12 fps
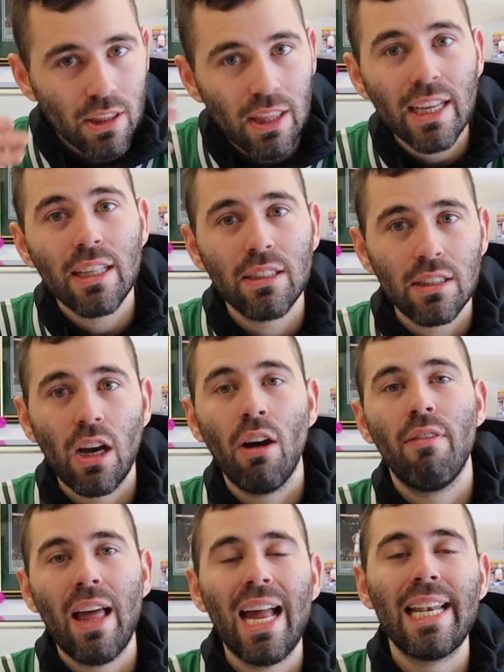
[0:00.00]
Things
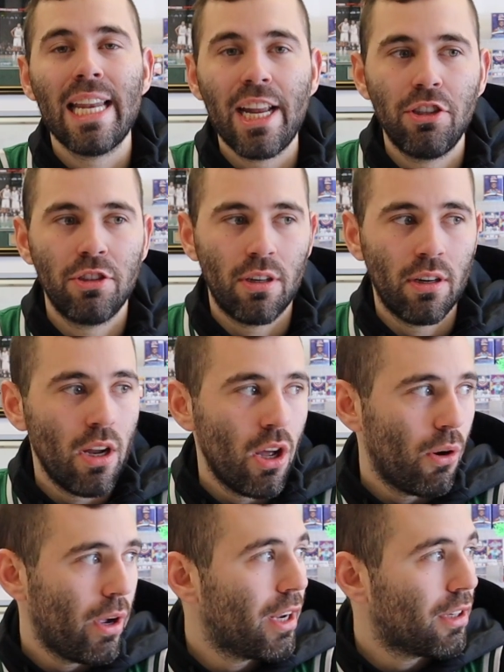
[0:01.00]
of that nature
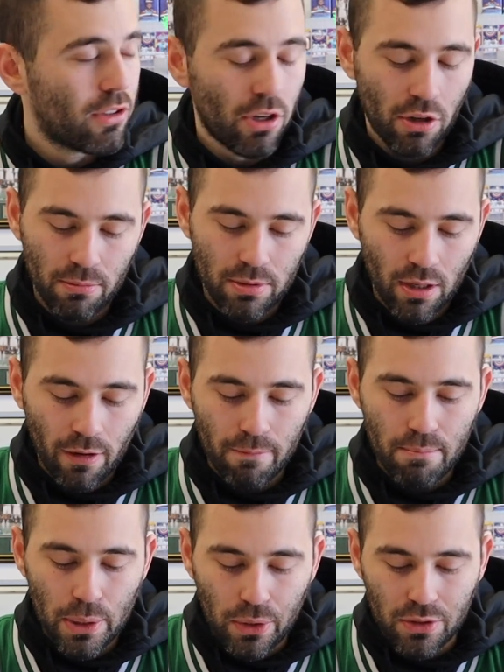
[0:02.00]
in terms
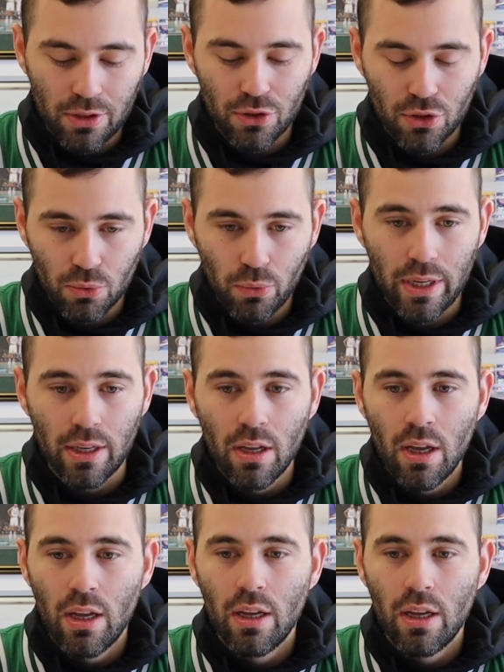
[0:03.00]
of build to suite.